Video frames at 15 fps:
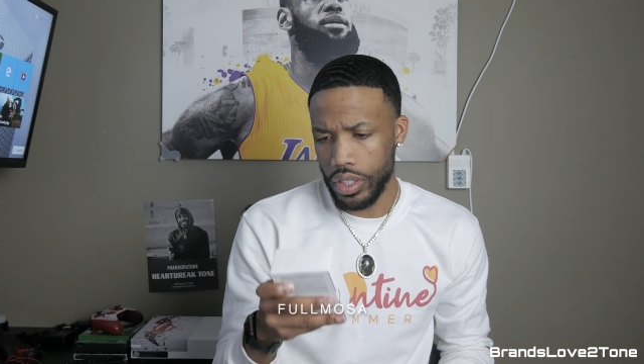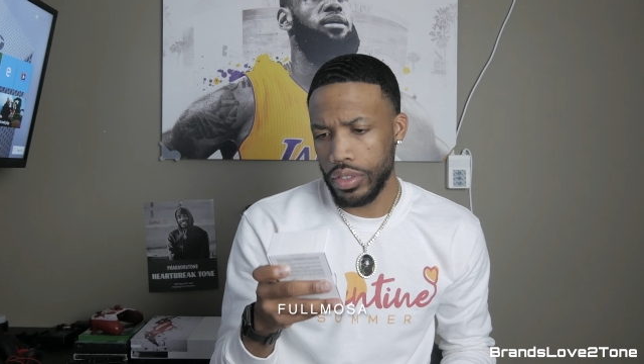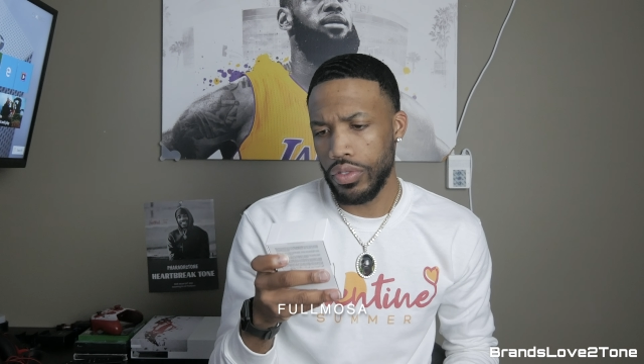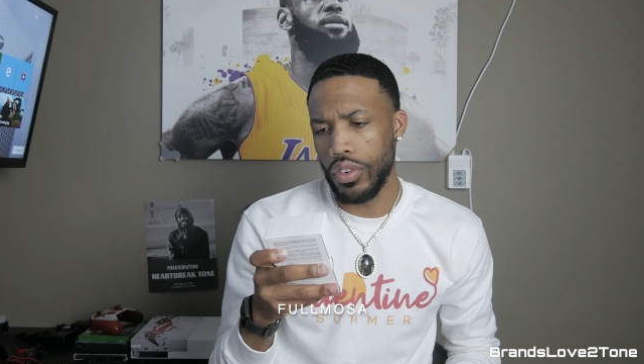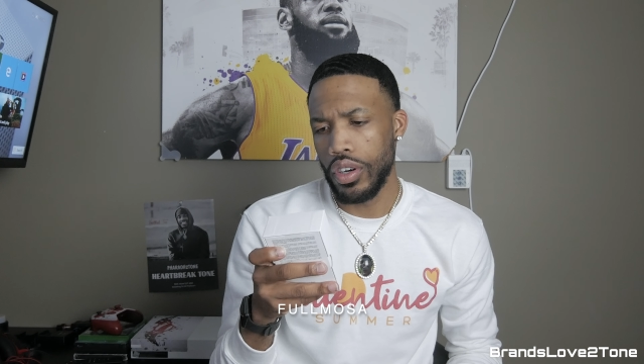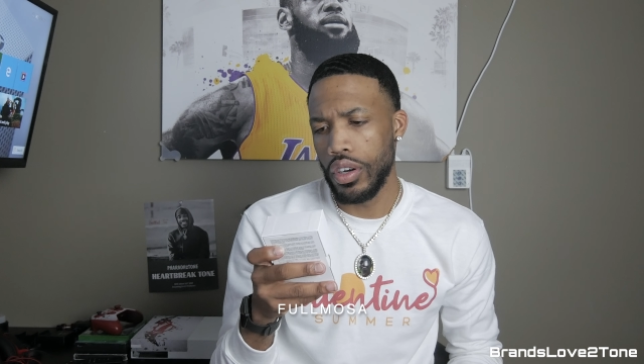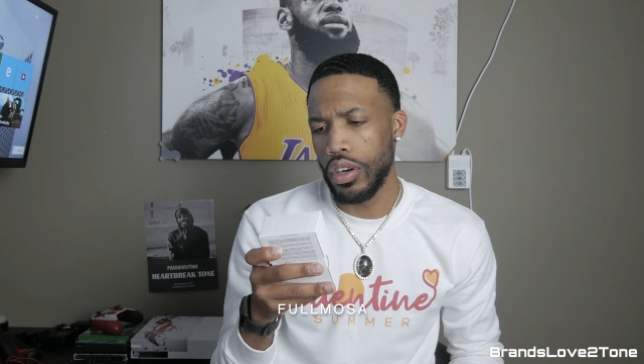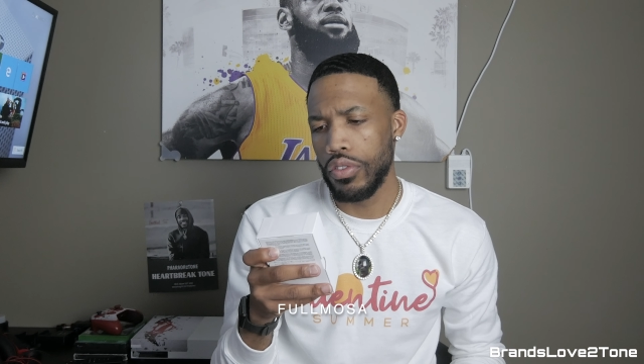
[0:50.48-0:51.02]
is
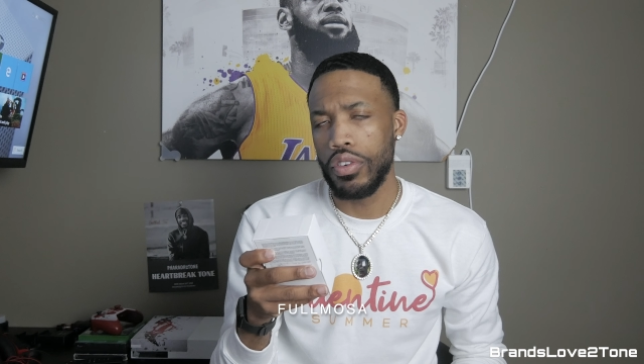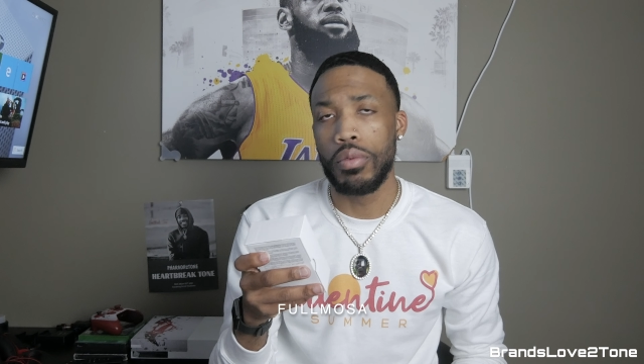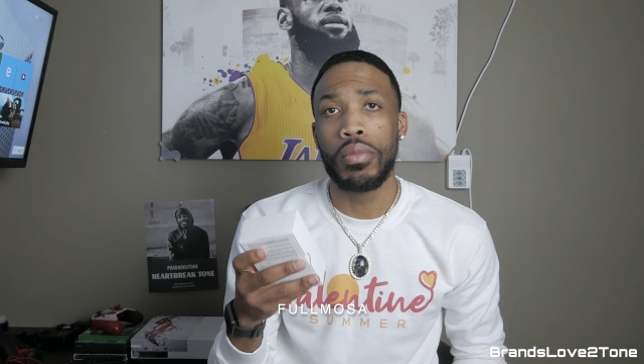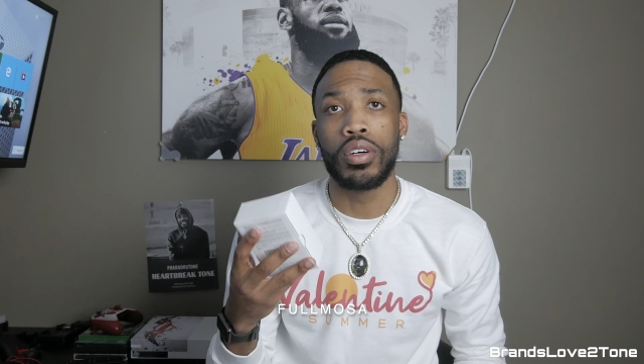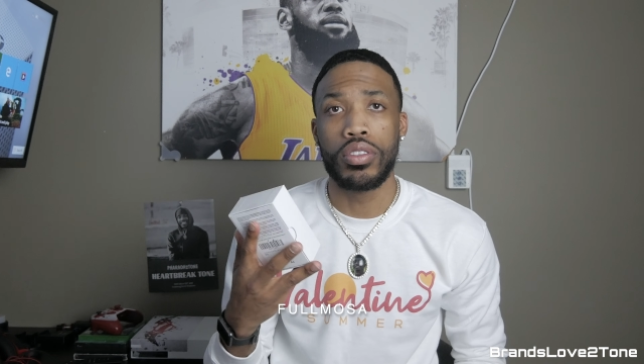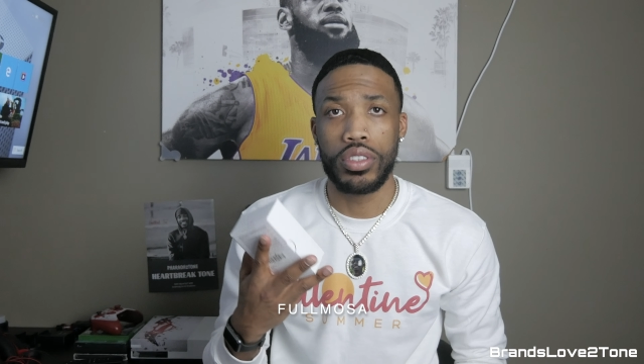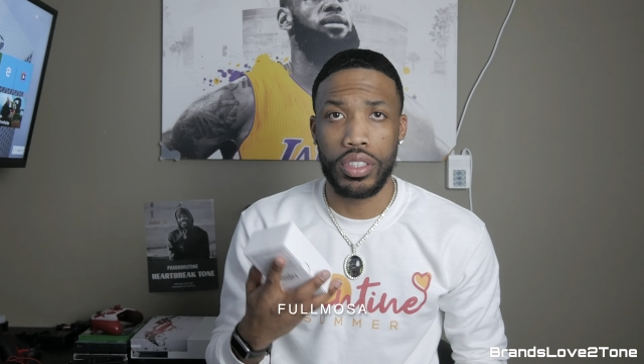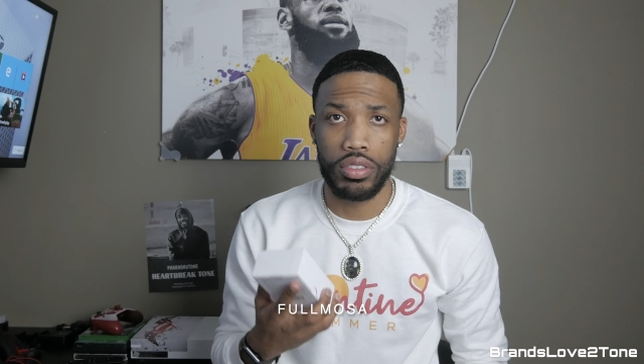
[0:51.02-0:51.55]
for
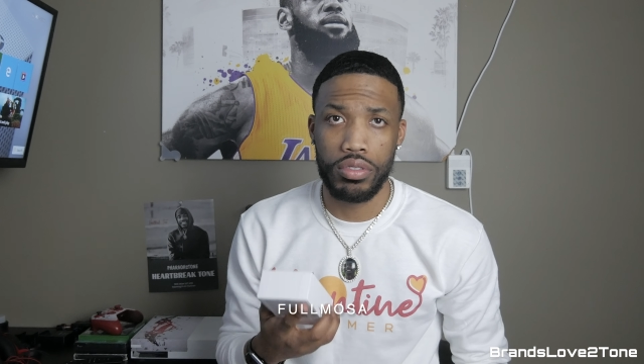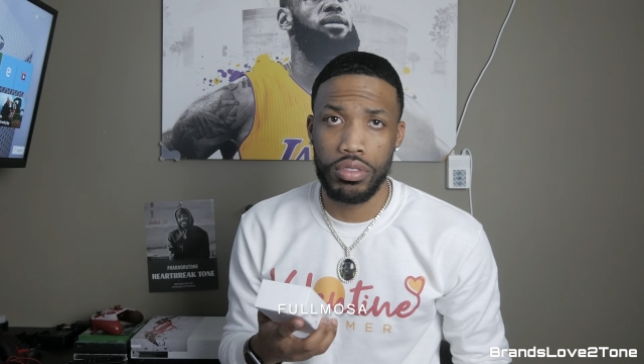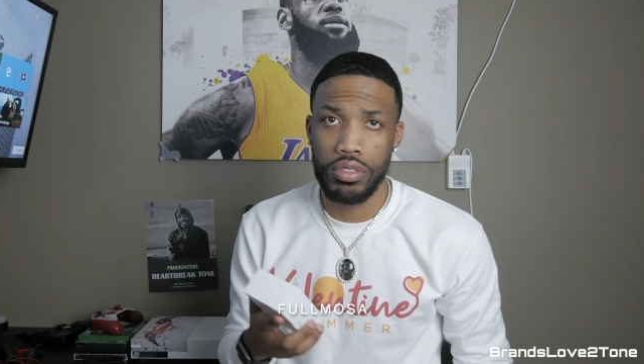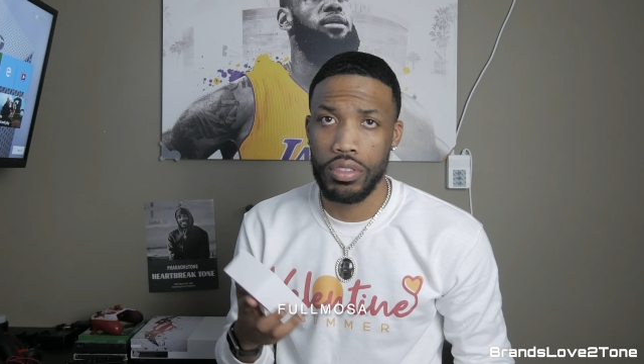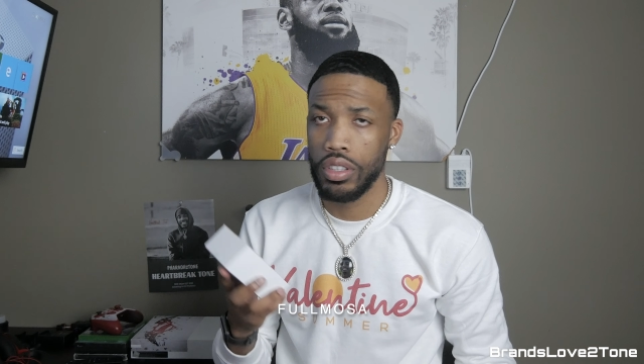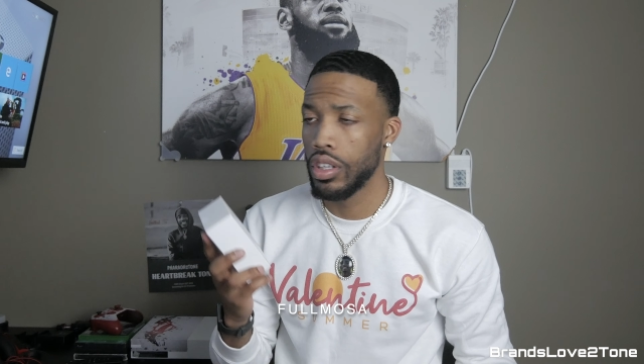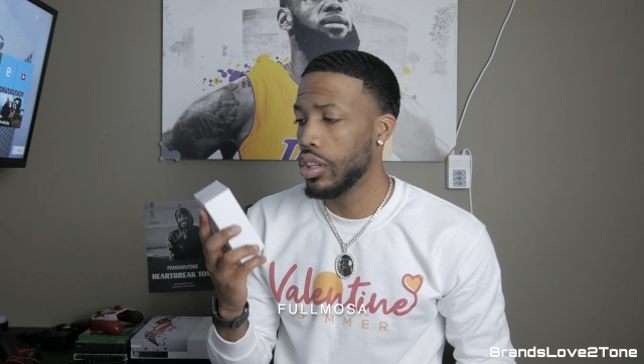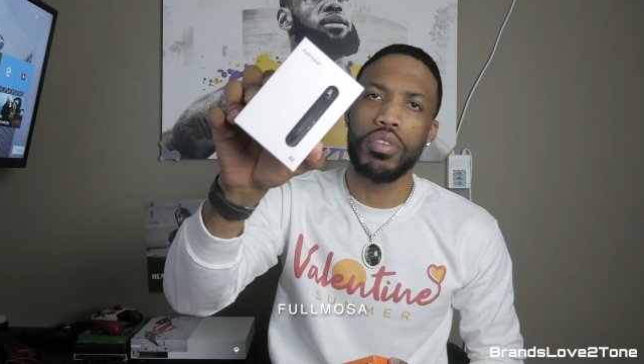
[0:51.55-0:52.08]
Fullmosa,
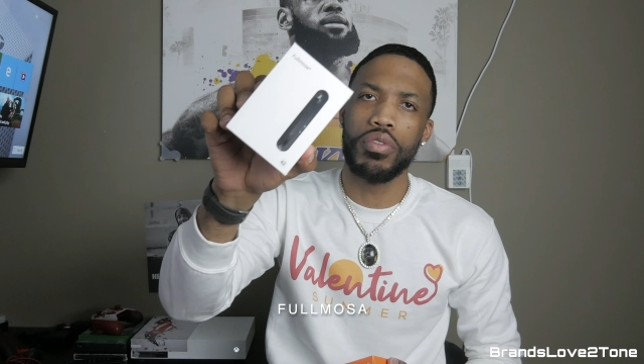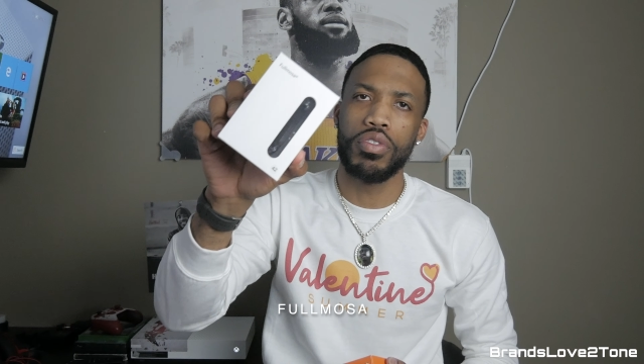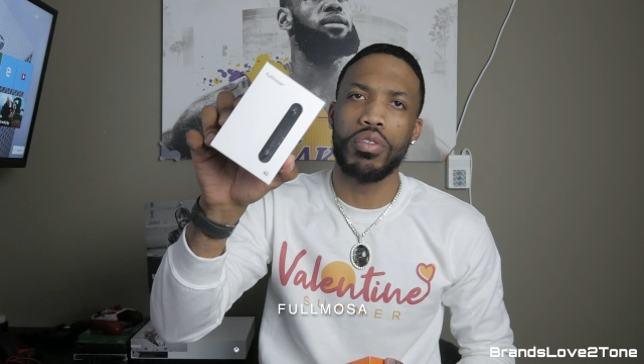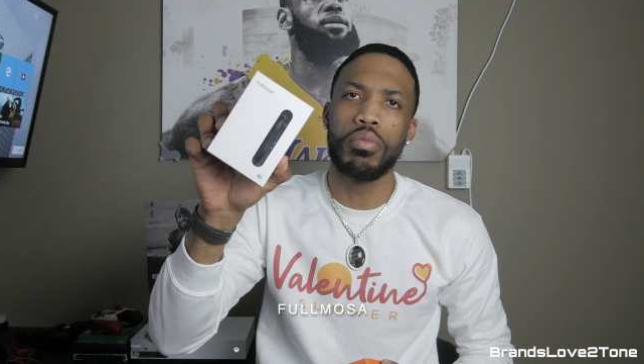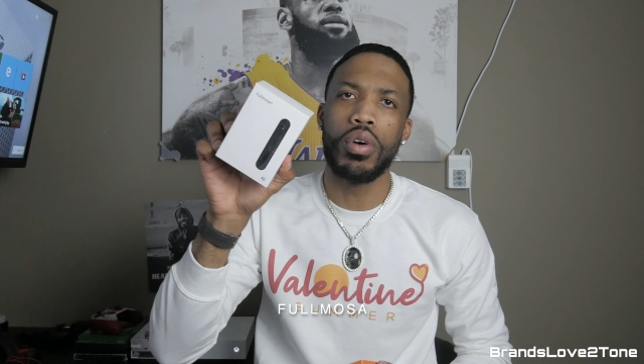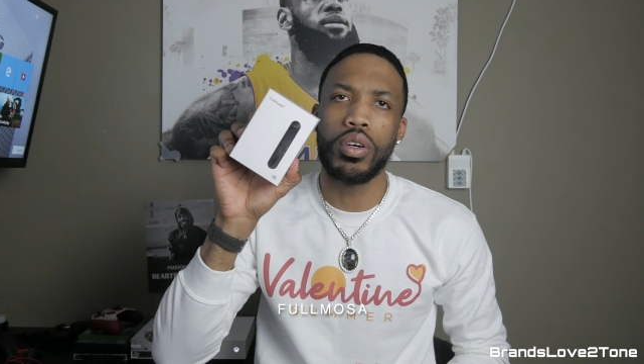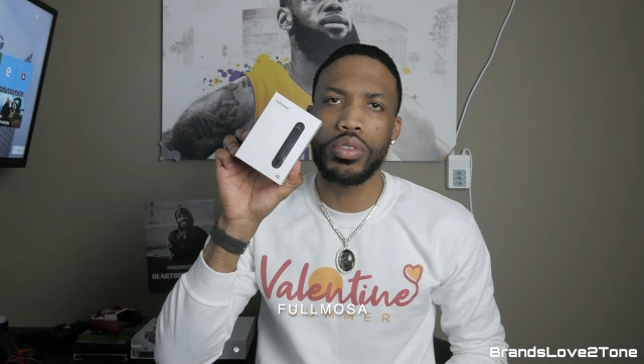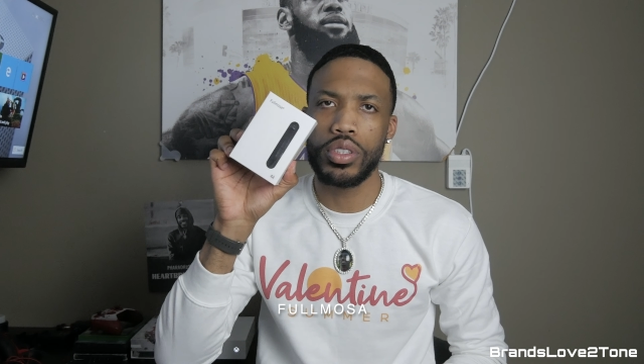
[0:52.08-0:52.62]
from
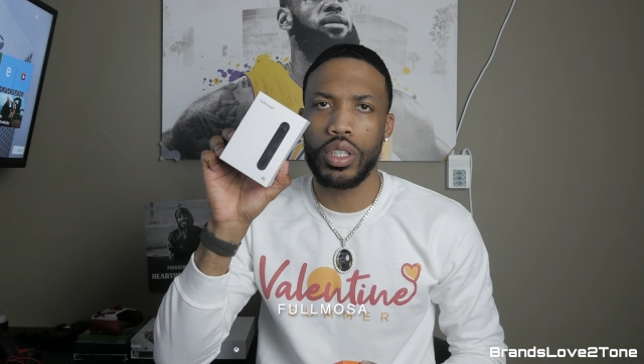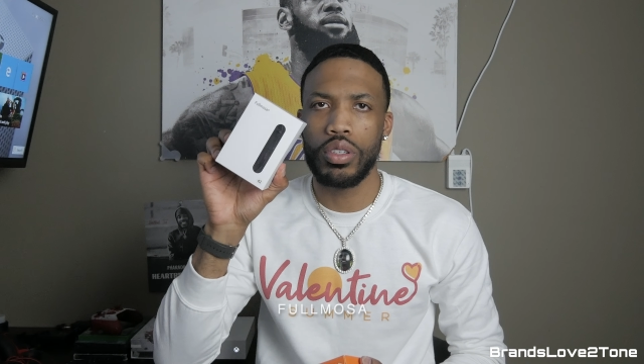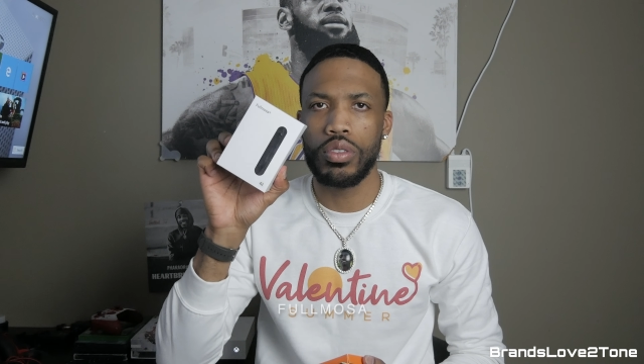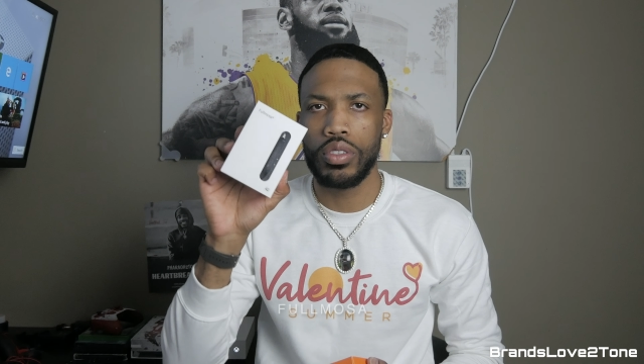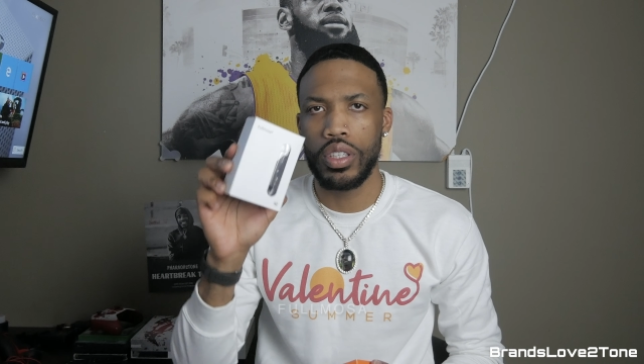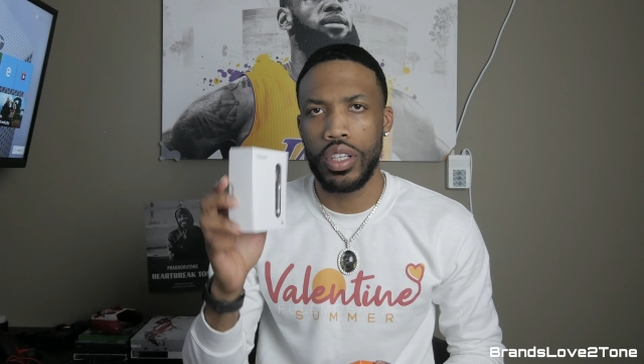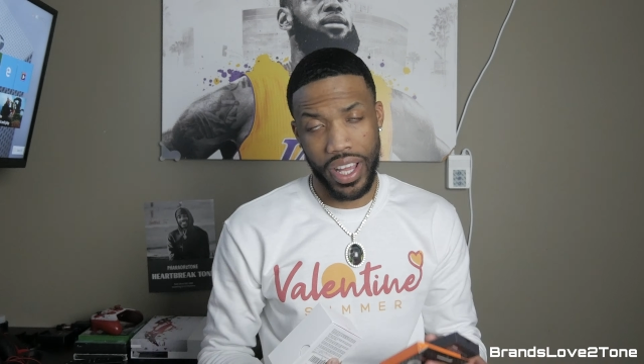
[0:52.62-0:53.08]
Fullmosa.